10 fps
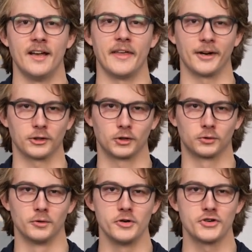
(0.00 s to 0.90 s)
they are
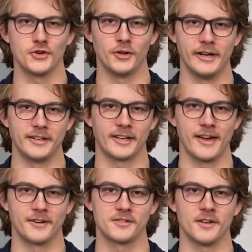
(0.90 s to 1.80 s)
crucial
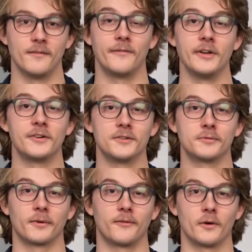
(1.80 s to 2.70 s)
indicators of a vehicle's
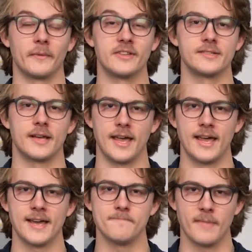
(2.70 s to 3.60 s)
performance
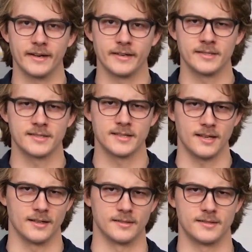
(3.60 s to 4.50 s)
and maintenance
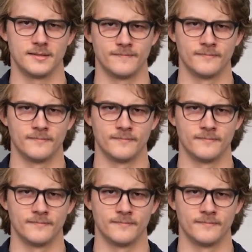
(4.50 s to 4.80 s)
needs.